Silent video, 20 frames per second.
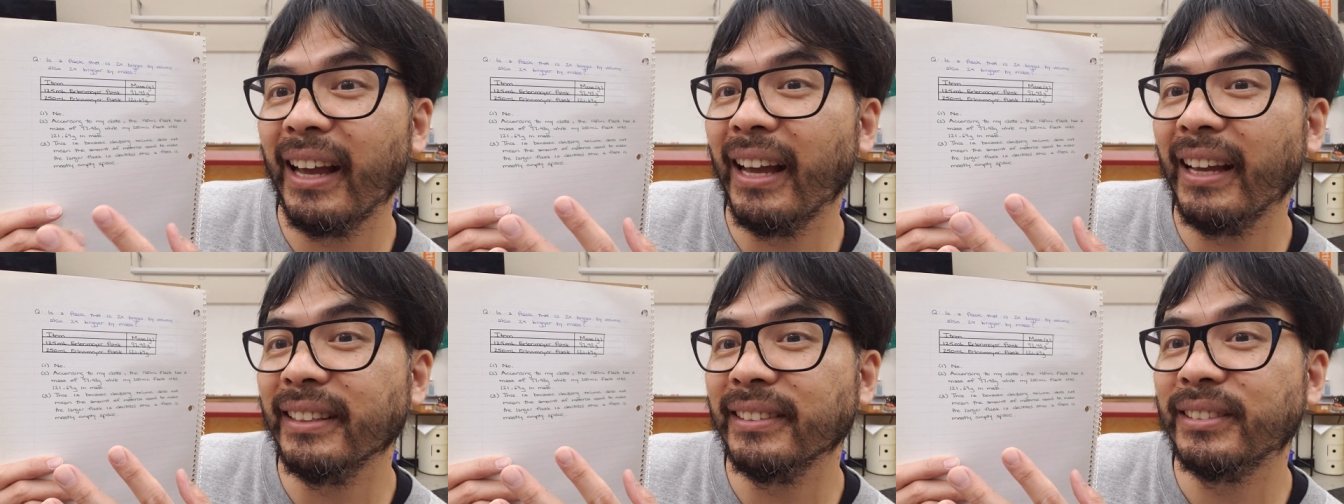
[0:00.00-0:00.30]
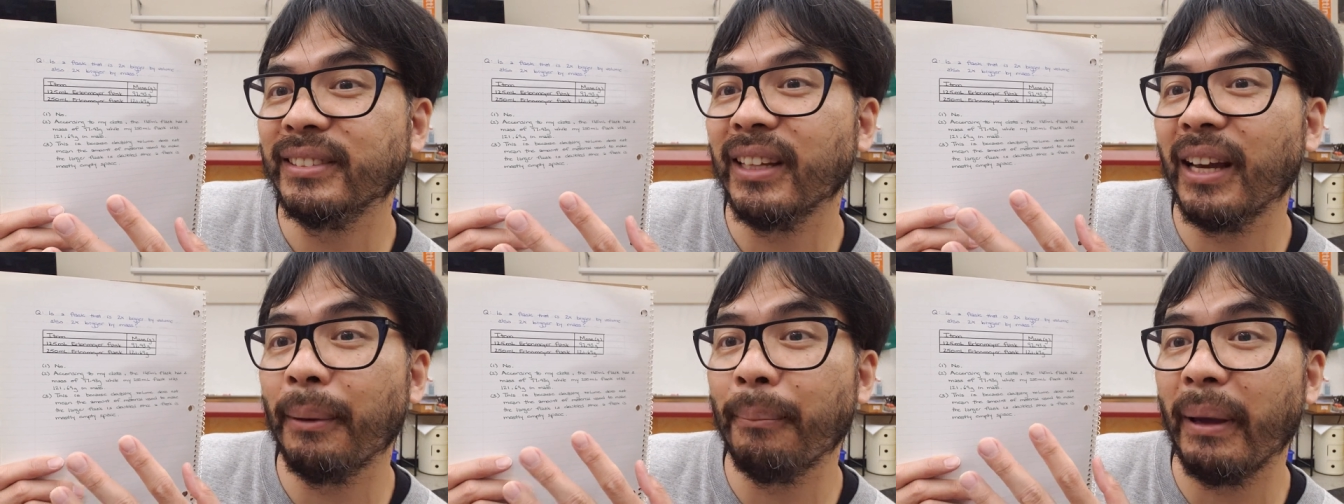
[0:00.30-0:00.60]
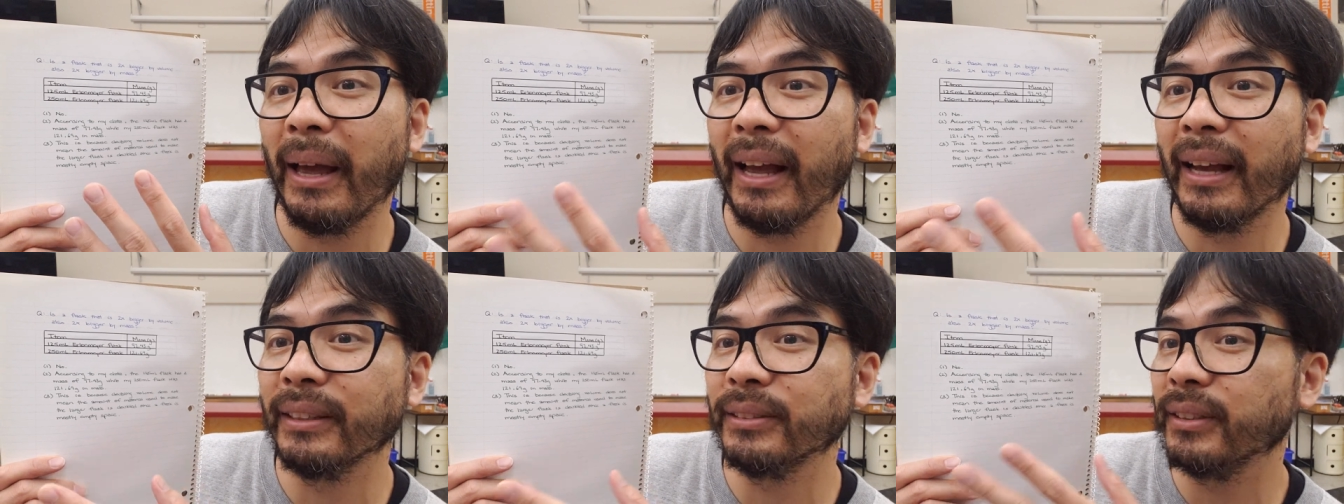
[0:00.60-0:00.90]
has a
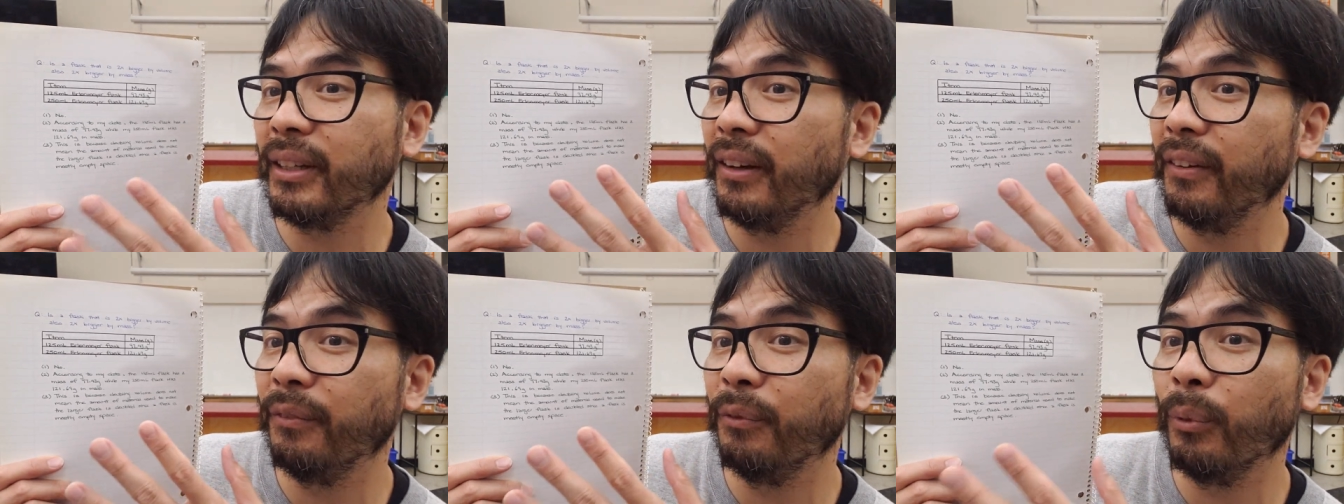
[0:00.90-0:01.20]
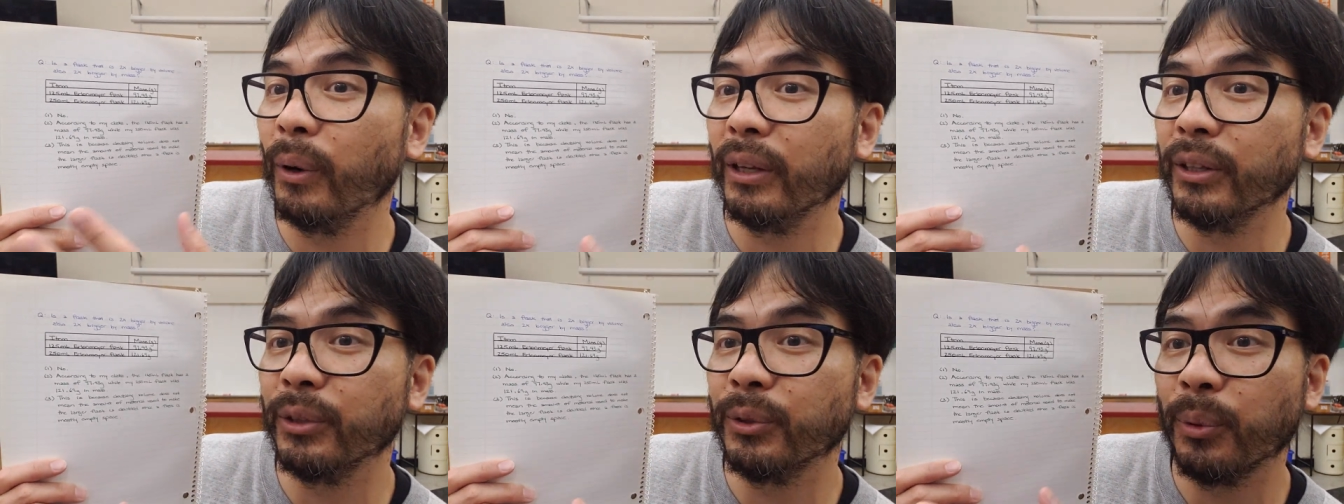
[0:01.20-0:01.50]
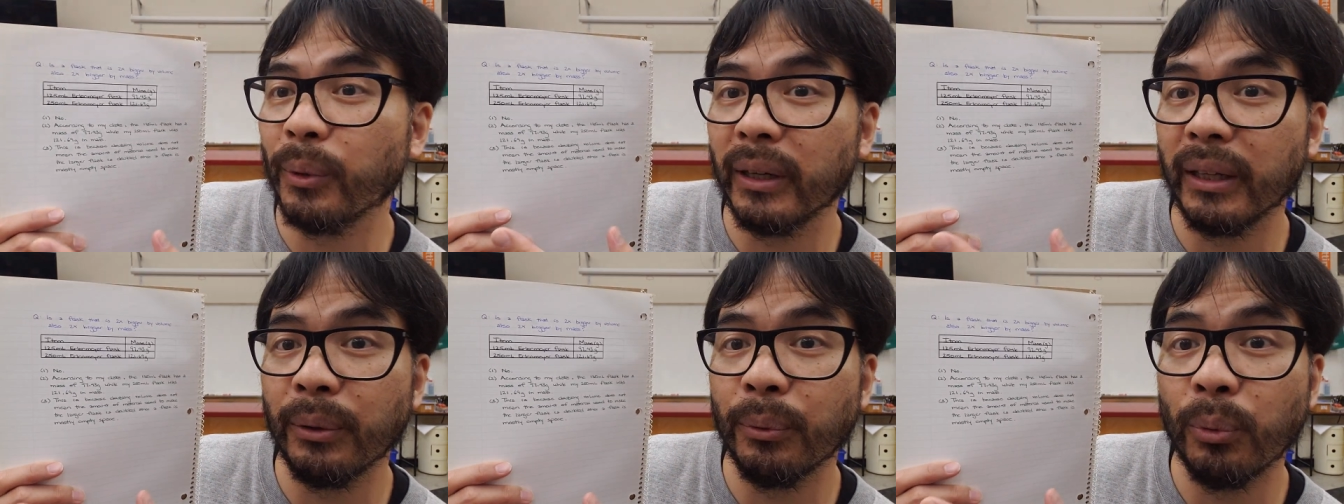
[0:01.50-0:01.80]
mass of
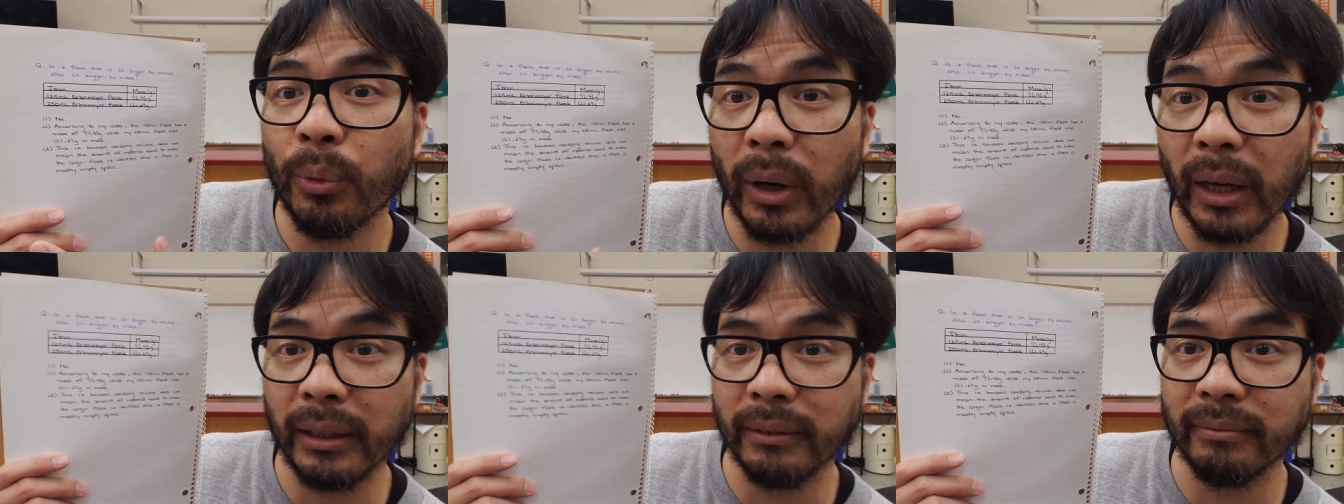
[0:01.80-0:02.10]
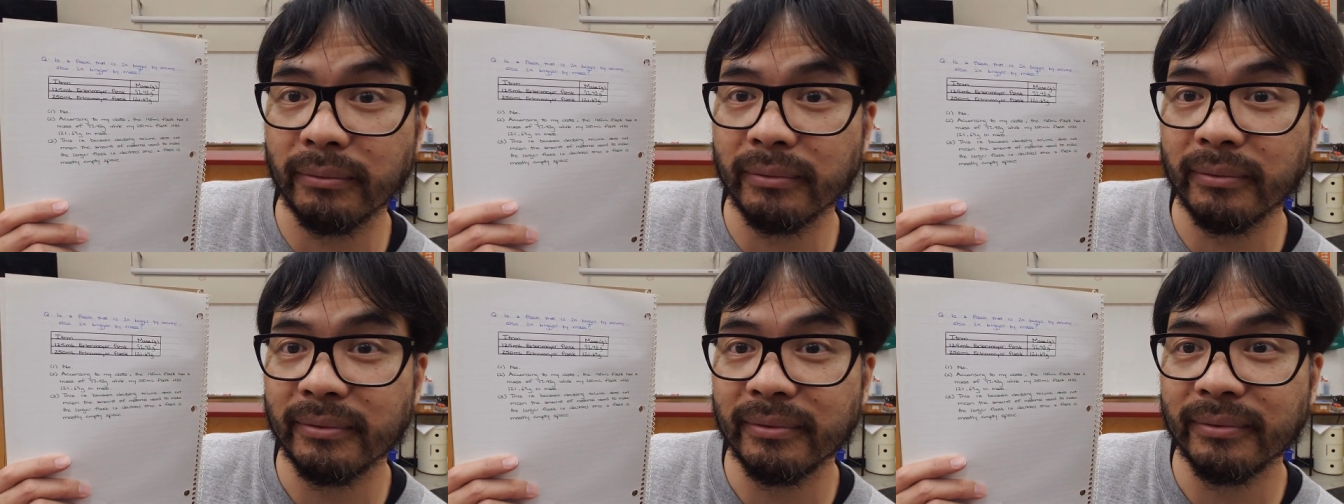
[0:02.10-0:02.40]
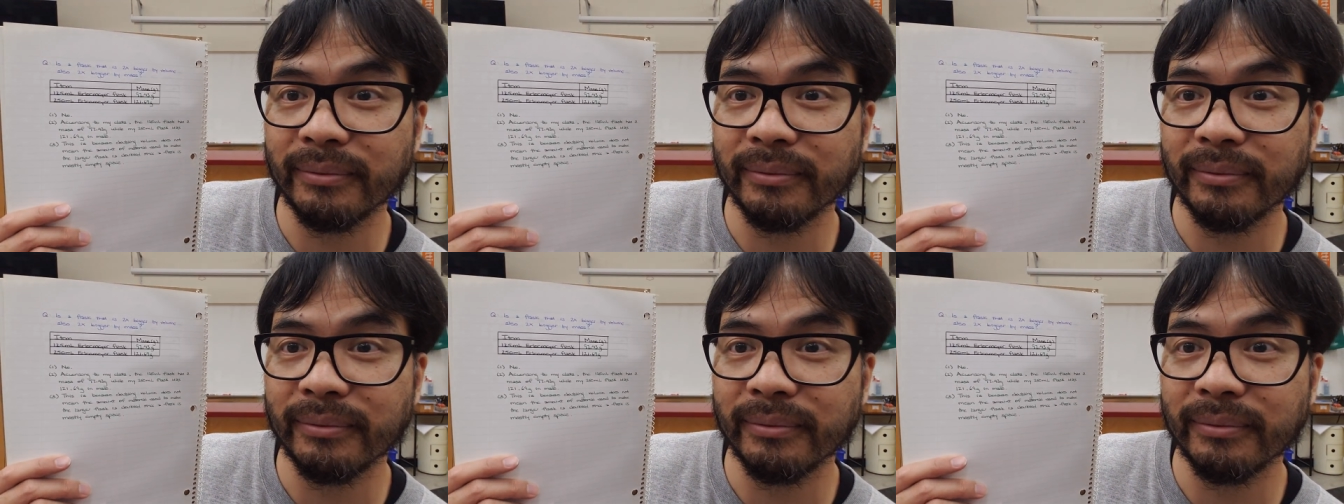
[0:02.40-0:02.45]
121.